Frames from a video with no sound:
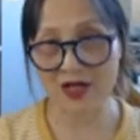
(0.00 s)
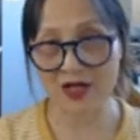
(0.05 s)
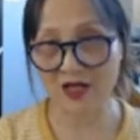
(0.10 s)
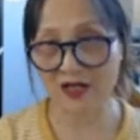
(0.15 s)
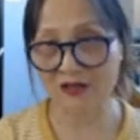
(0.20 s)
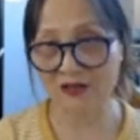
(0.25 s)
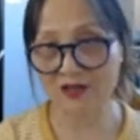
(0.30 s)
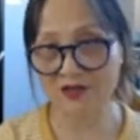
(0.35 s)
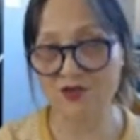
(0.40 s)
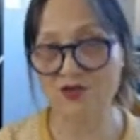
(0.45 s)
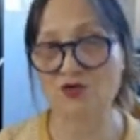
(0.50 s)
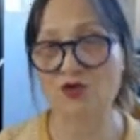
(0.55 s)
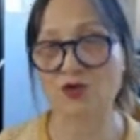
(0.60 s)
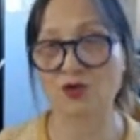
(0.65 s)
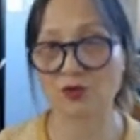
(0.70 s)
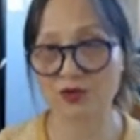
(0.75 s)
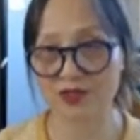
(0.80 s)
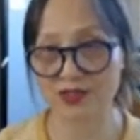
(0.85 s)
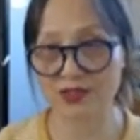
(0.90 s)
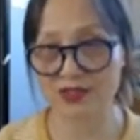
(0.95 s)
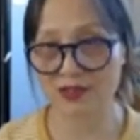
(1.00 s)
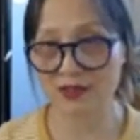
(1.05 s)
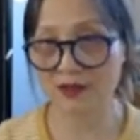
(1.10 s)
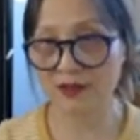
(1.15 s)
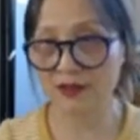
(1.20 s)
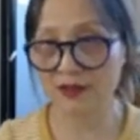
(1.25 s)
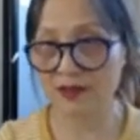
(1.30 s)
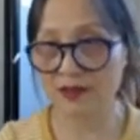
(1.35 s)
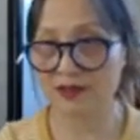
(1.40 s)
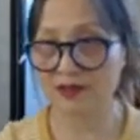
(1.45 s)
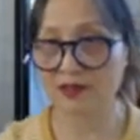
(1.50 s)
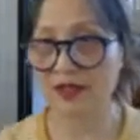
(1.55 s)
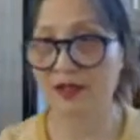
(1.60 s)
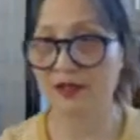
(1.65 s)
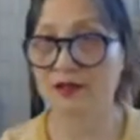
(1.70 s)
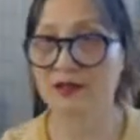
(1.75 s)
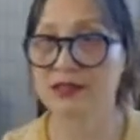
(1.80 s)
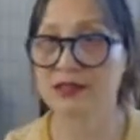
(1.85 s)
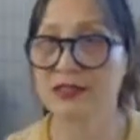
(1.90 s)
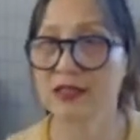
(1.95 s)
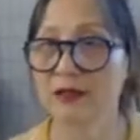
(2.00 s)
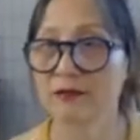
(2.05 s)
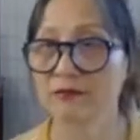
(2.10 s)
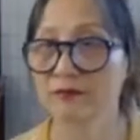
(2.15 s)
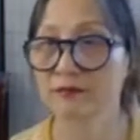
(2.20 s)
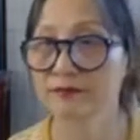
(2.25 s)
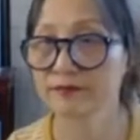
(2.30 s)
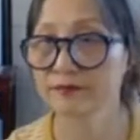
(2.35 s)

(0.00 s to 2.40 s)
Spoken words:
the strokes stay the same.